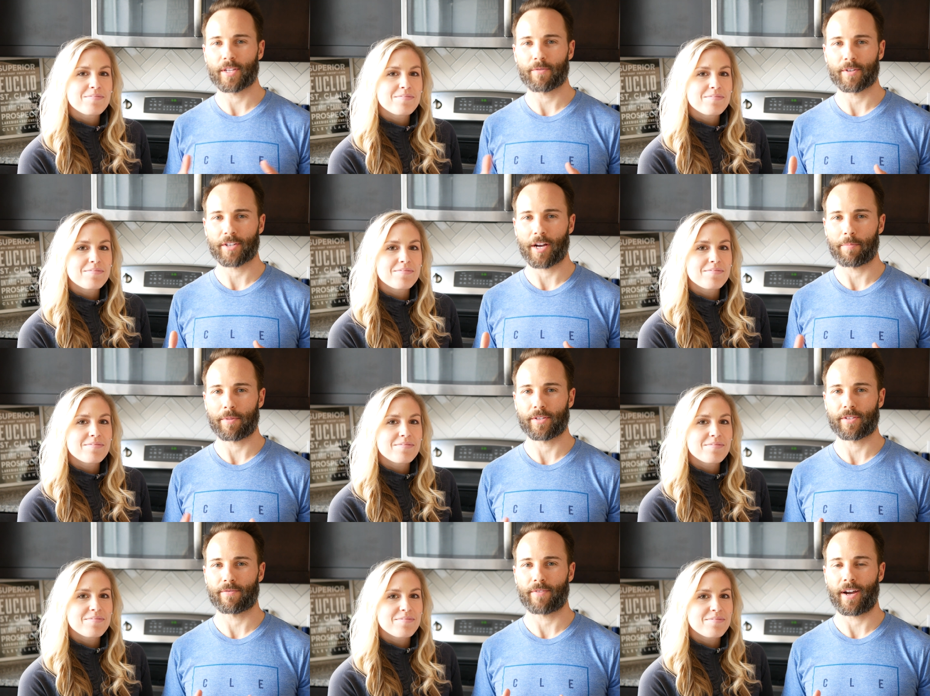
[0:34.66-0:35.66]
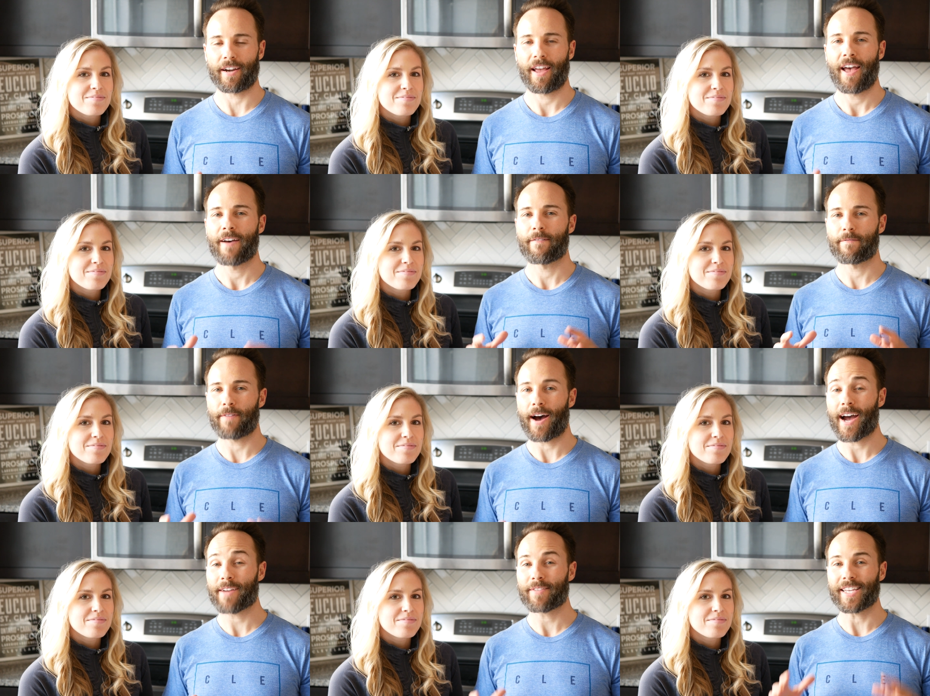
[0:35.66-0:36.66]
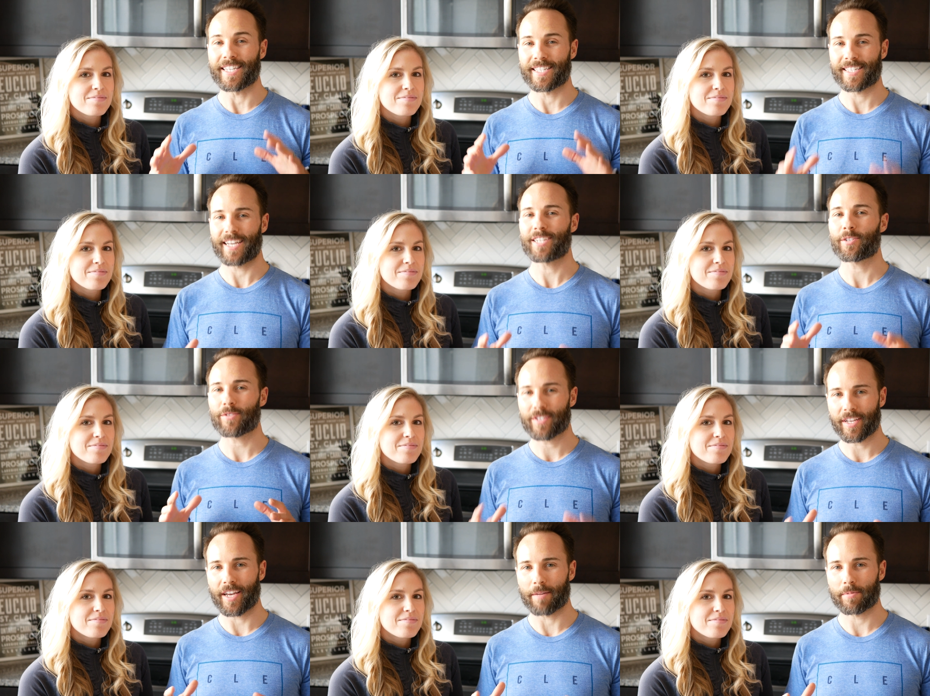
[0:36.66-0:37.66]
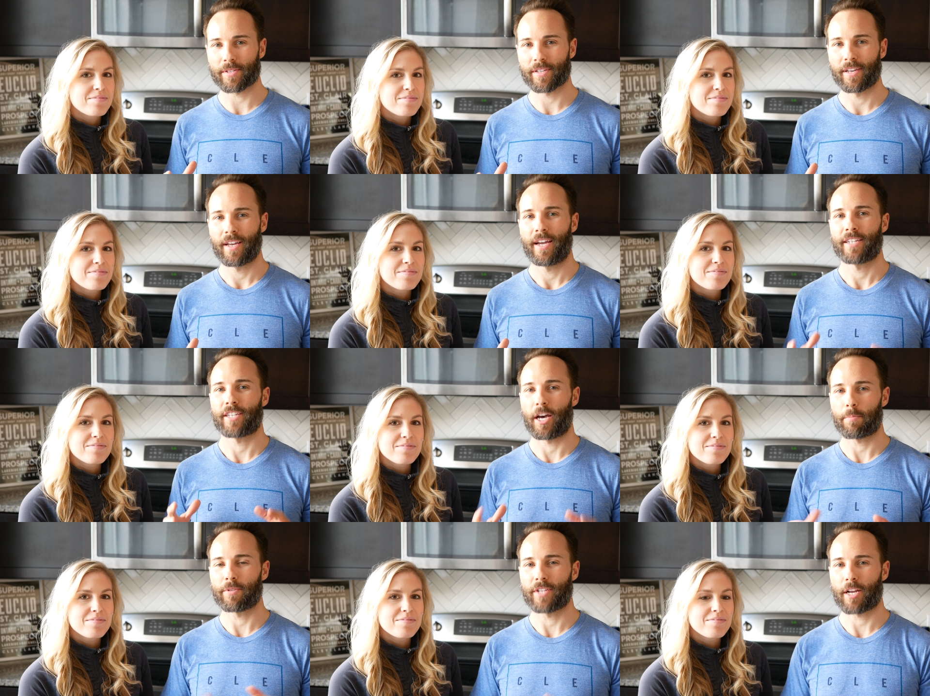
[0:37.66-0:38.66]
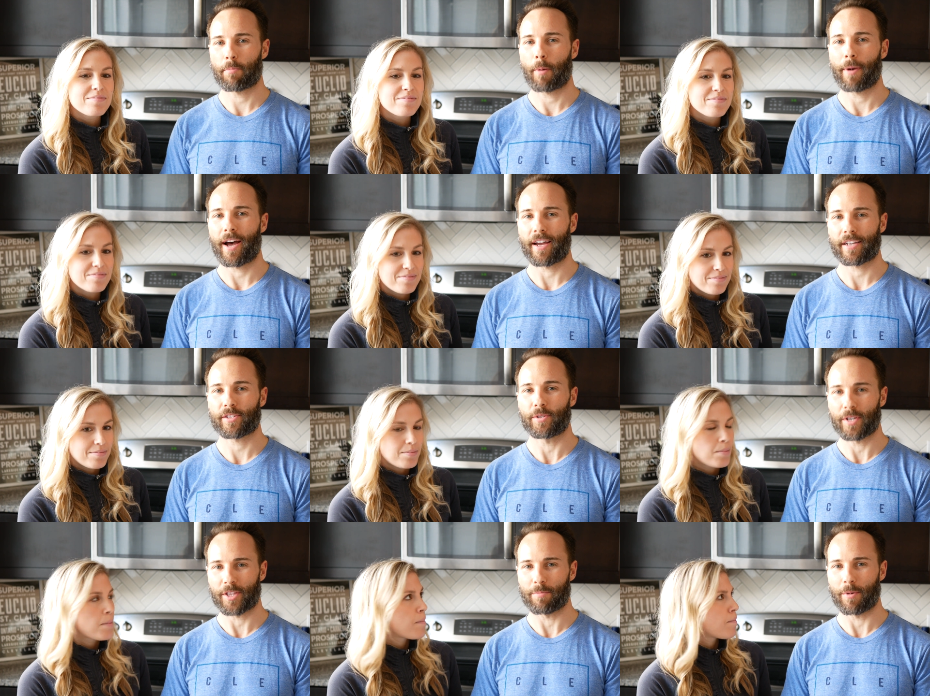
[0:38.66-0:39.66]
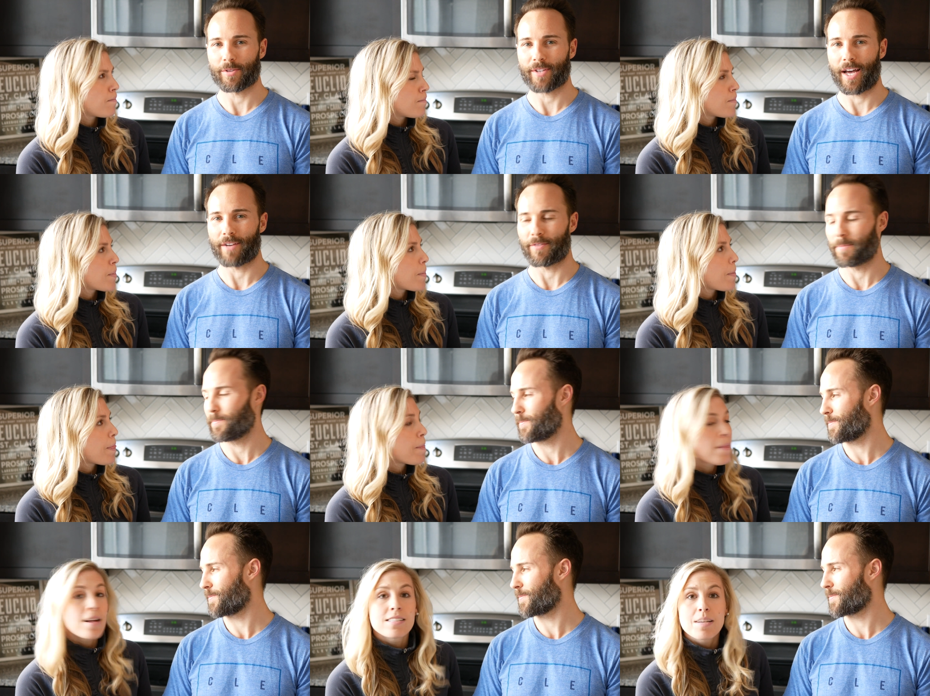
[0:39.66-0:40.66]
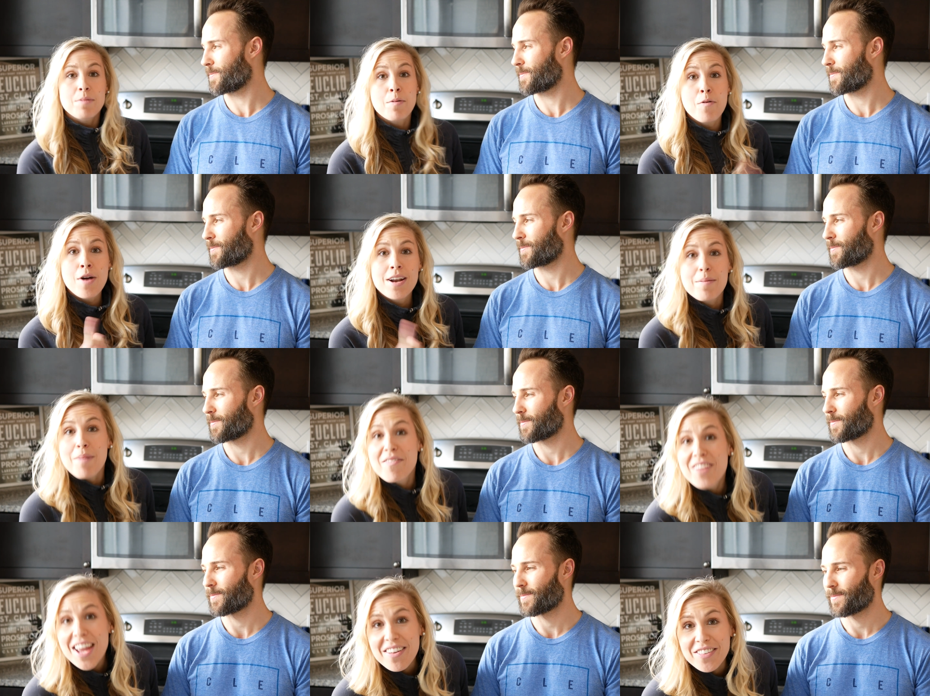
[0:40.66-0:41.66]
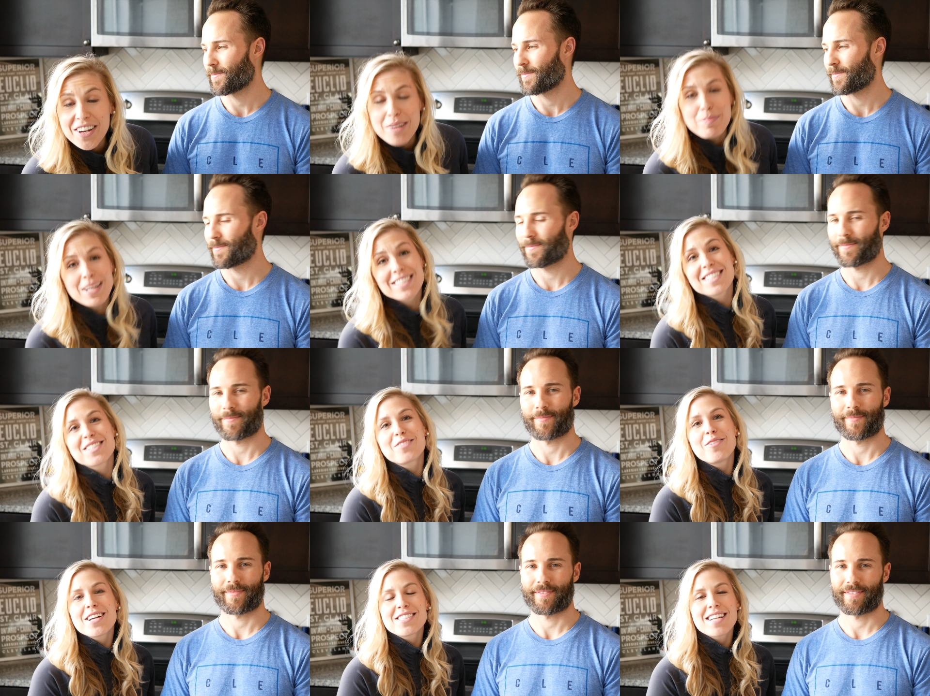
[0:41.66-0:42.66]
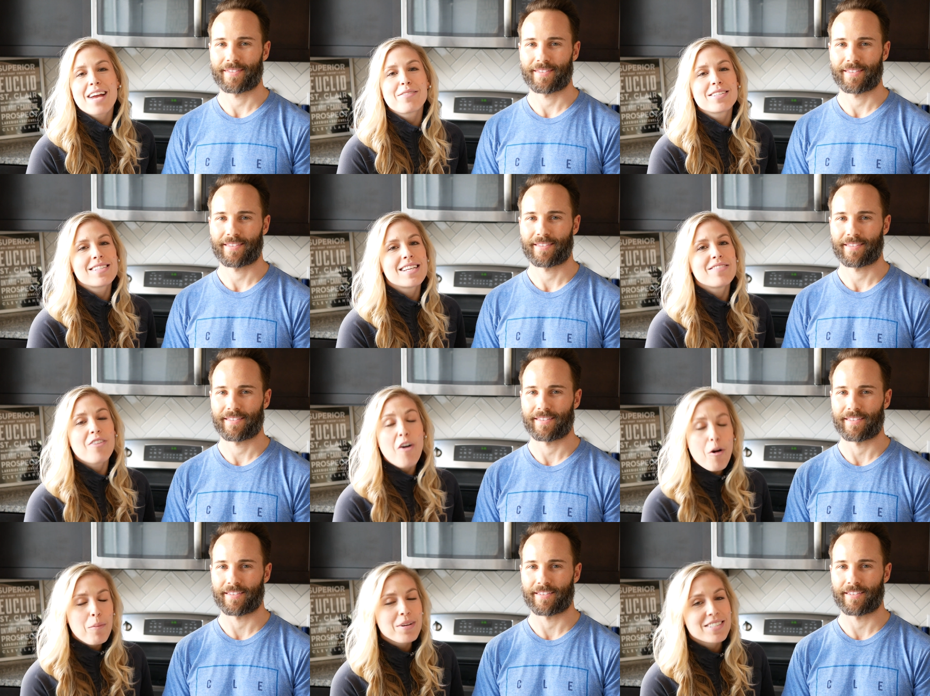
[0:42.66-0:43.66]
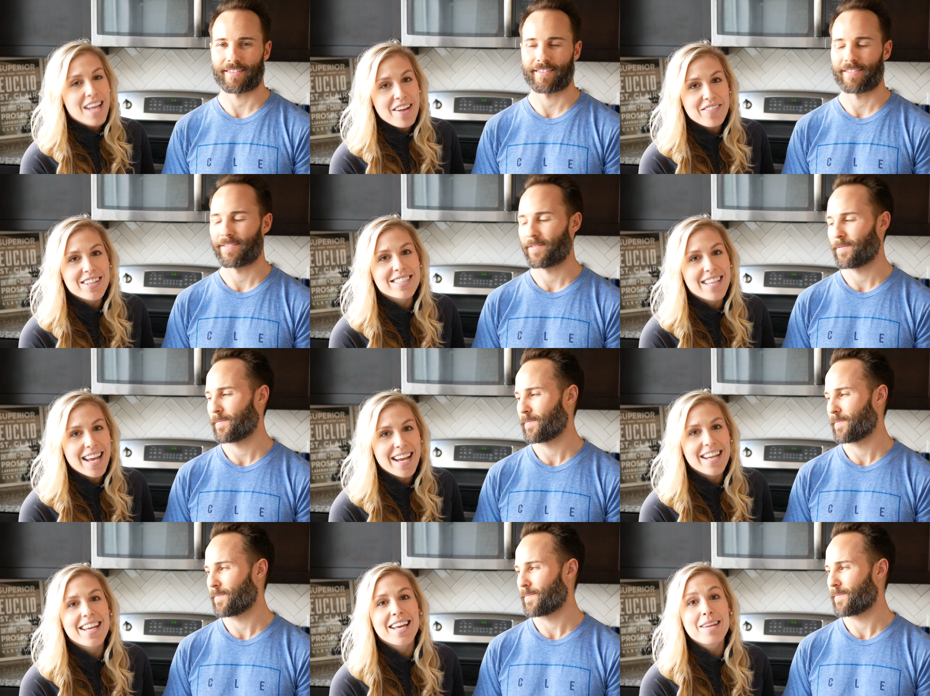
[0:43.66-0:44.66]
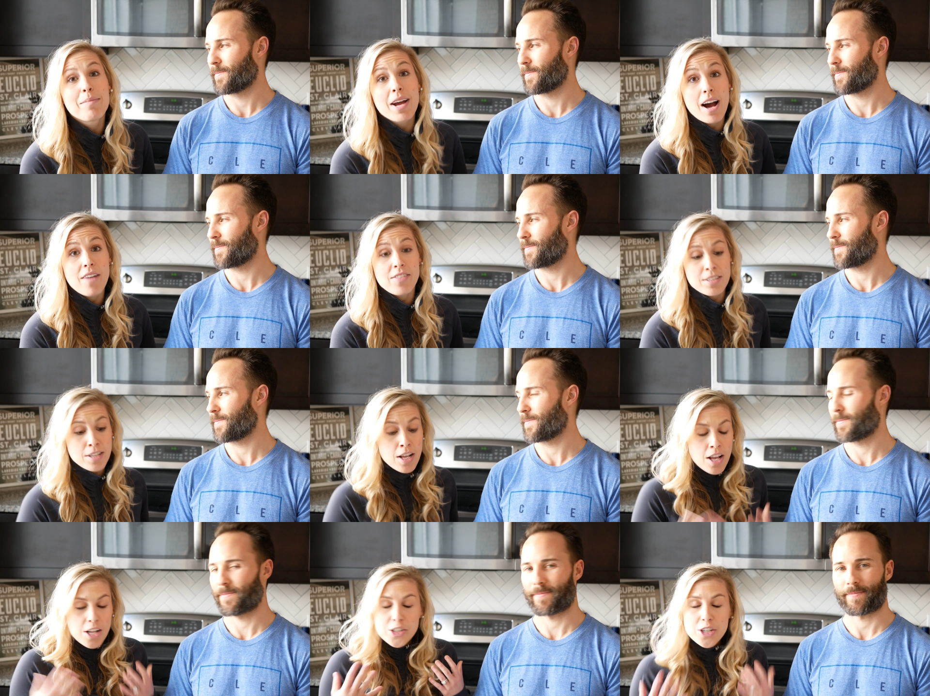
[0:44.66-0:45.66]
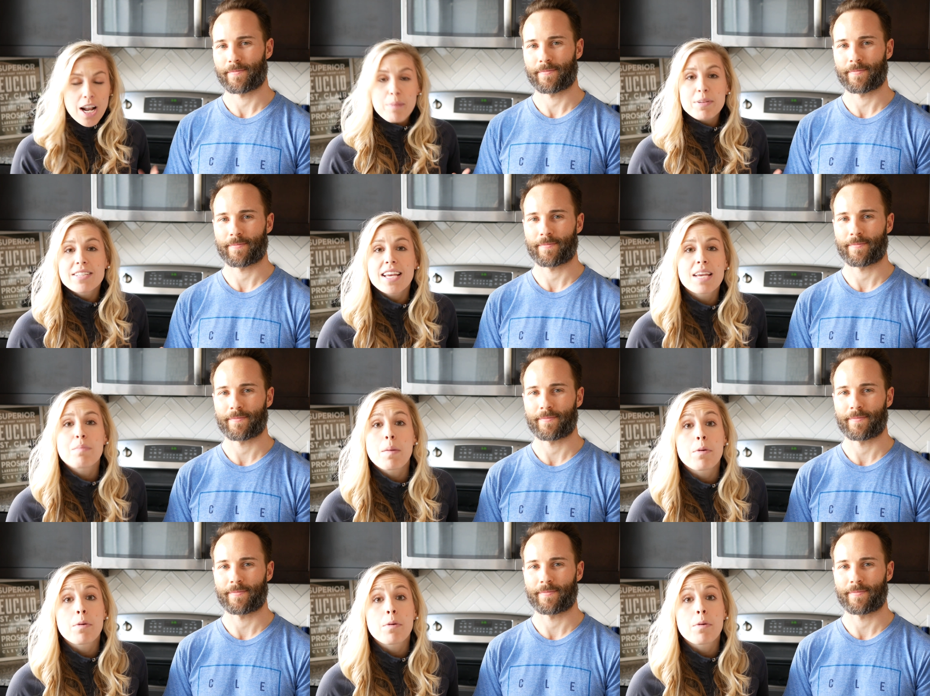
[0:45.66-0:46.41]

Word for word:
Speaker 1: different companies to find five essential tips to help you take probiotics so you get the most out of them.
Speaker 2: Tip number one, my favorite because it's a question I receive almost every day in my office. Should I be taking my